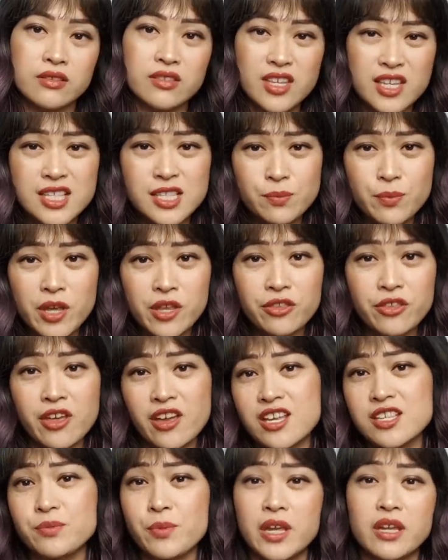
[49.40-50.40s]
This myth
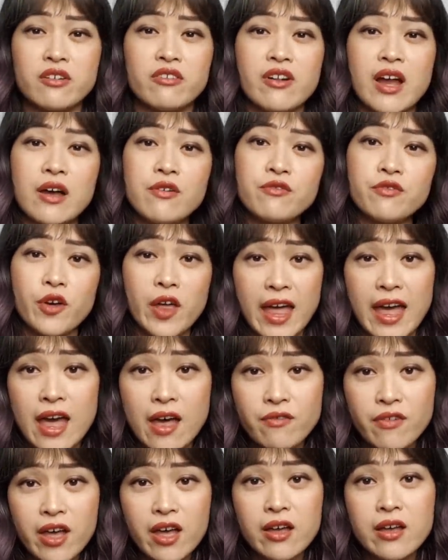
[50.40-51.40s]
has been around
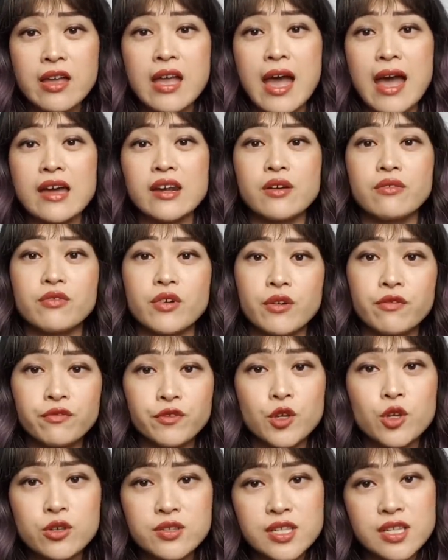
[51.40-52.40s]
forever and it
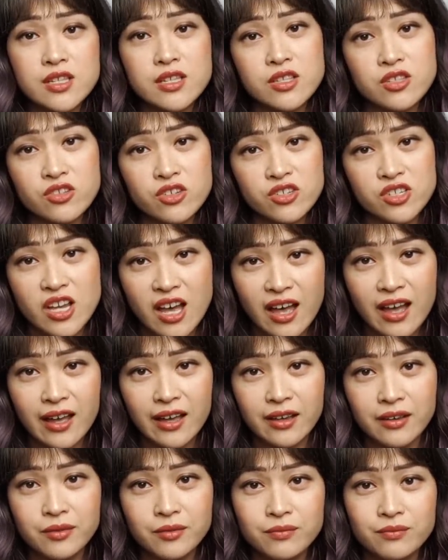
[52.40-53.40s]
refuses to
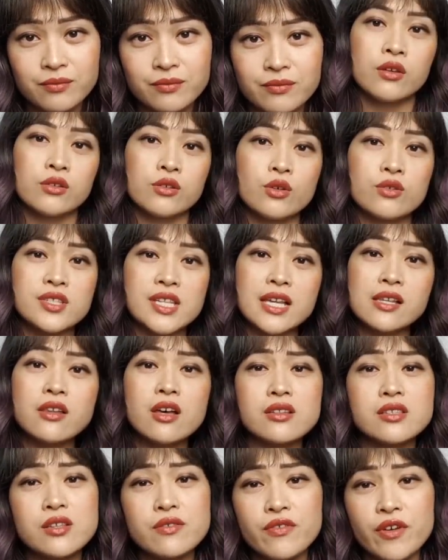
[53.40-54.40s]
die. You'll see
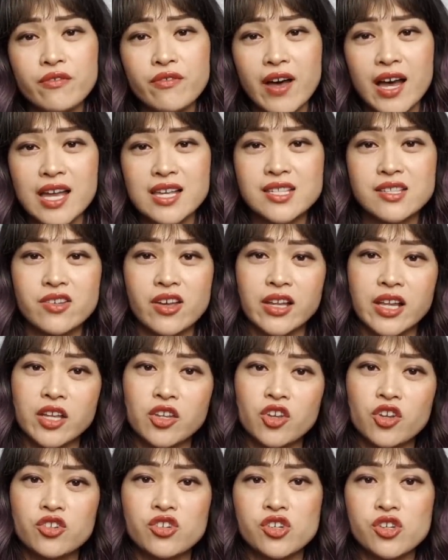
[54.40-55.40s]
lots of advice
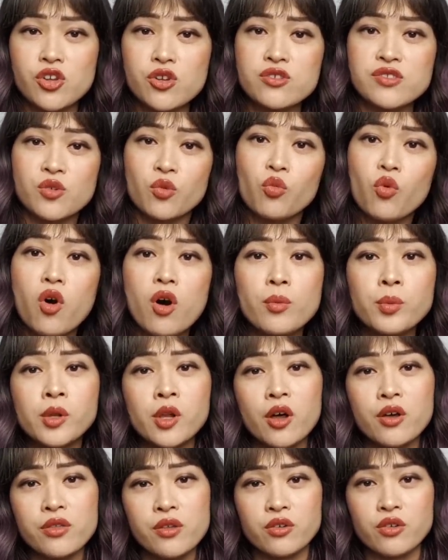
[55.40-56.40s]
telling you to use a warm
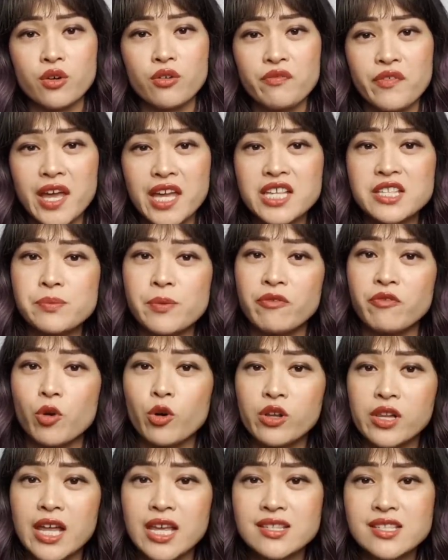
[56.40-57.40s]
cloth on your face
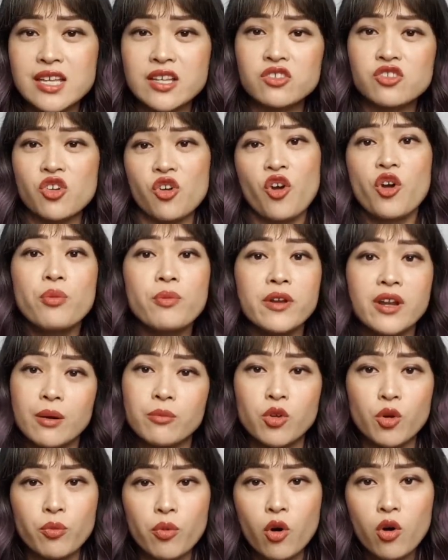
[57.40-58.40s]
before cleansing to open
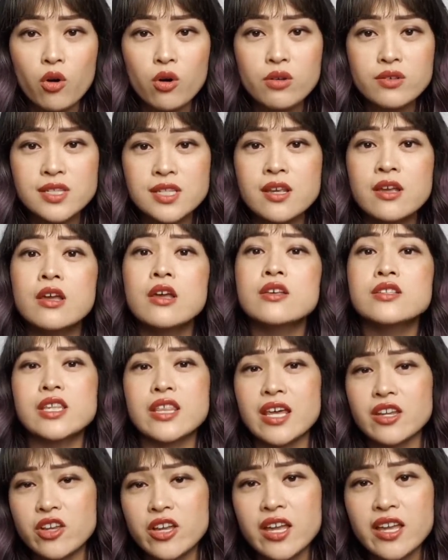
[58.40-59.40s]
up your pores so
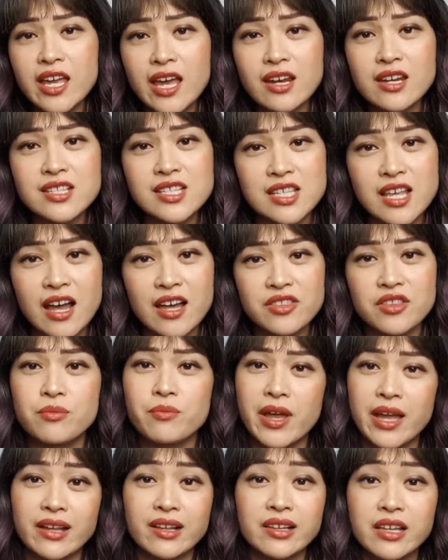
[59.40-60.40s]
that you can get inside
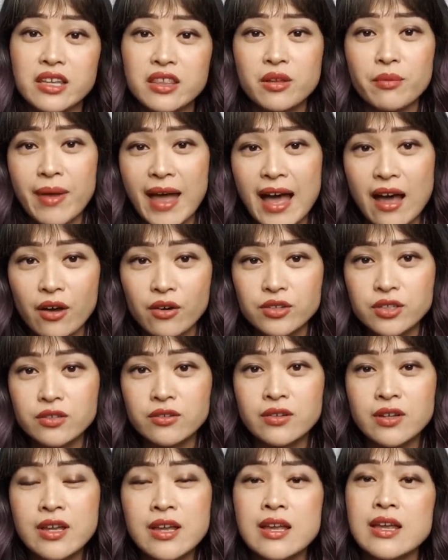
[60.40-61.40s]
them and clean them out.
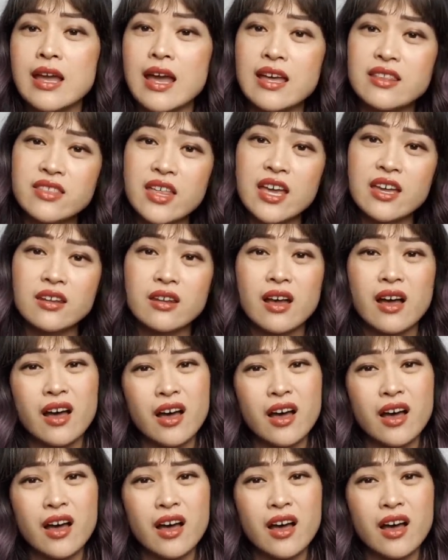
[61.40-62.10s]
And then